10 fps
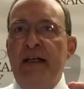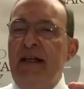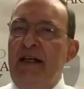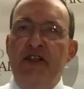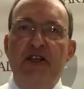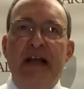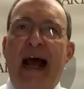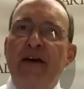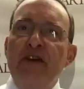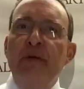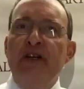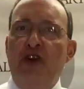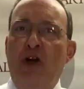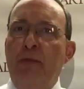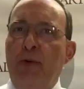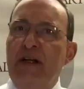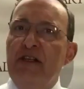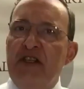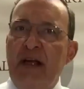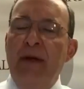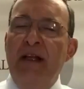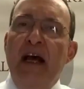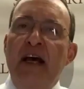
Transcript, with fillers: it, just how you interpret some of,